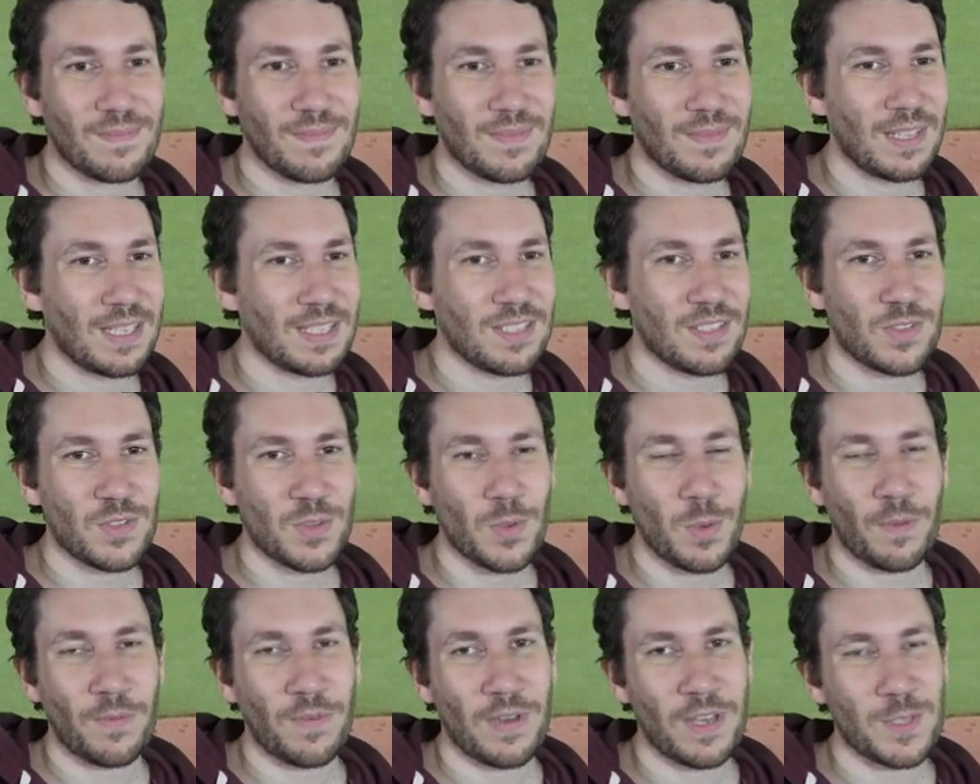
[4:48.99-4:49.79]
That's a
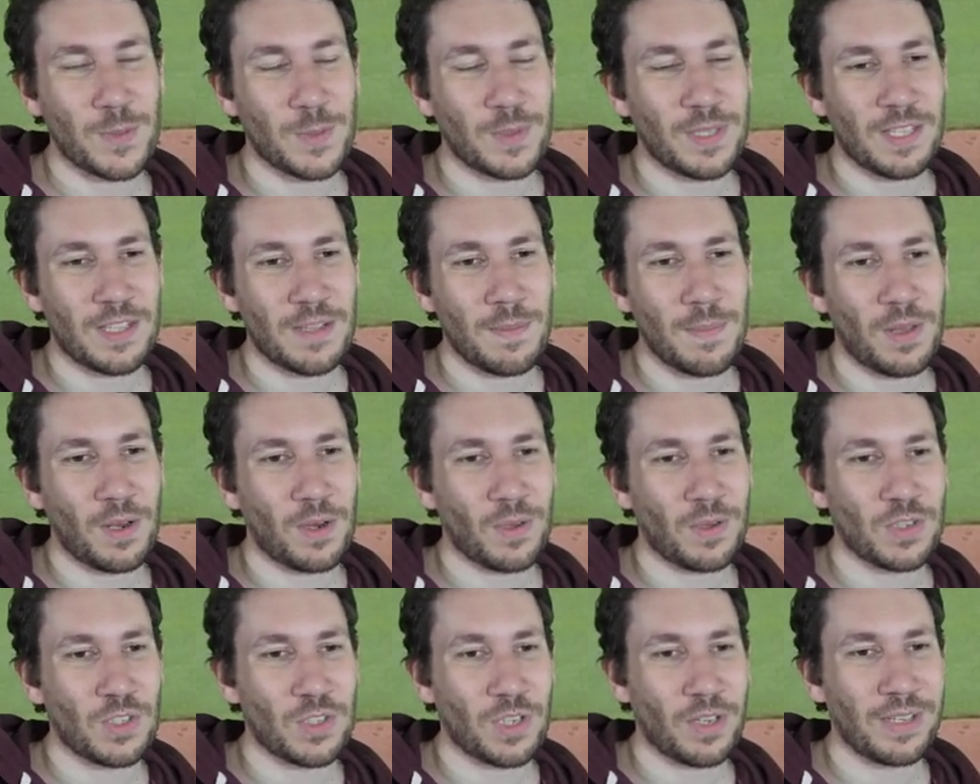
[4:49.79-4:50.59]
2-0 fastball down the
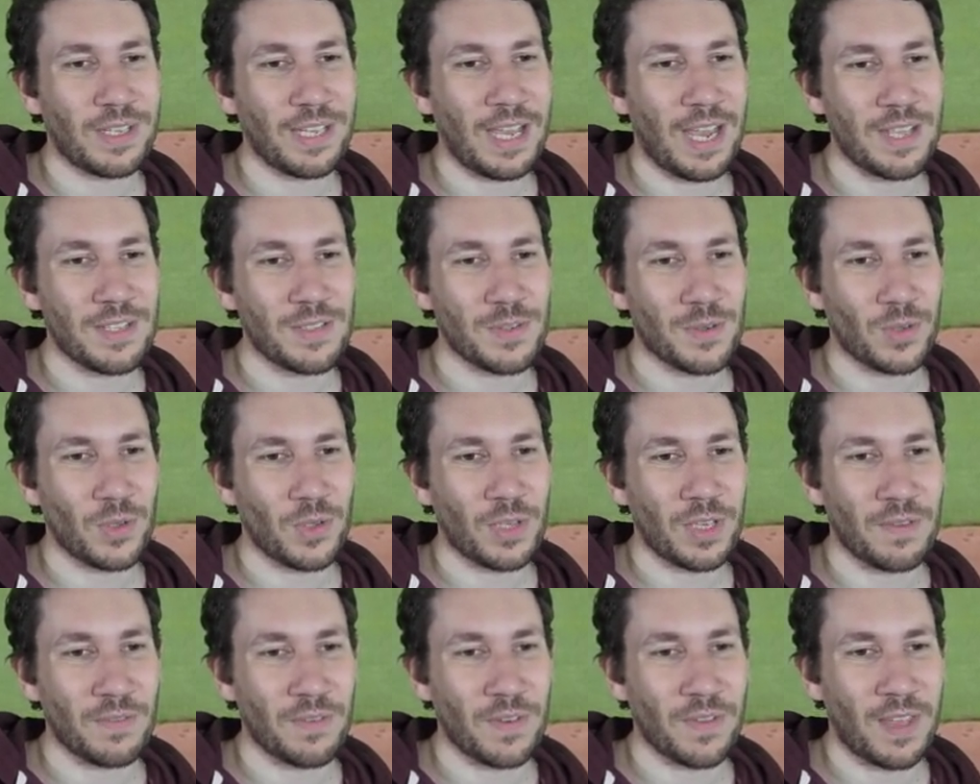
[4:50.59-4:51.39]
middle, and generally guys are
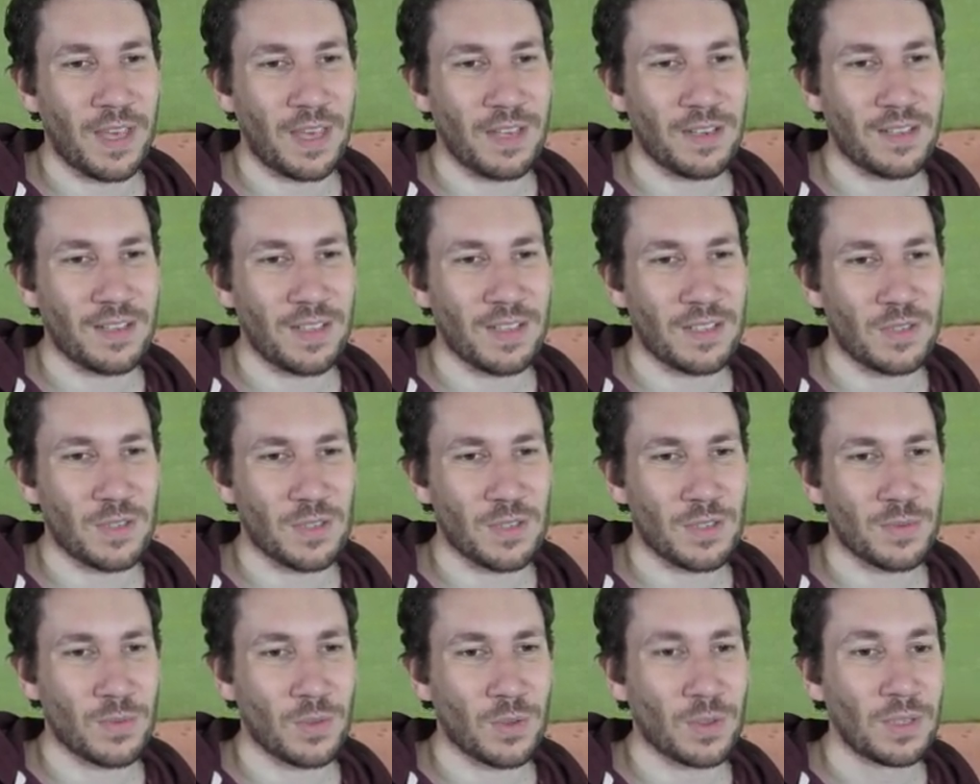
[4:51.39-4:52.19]
looking for that. That's
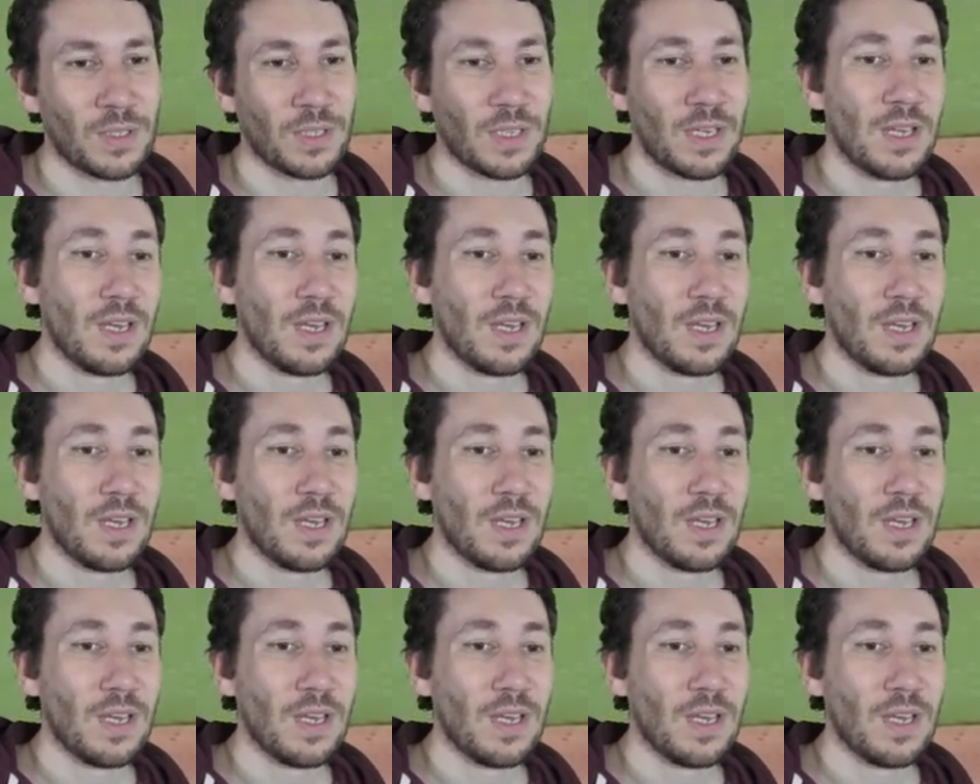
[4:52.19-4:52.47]
just the rule.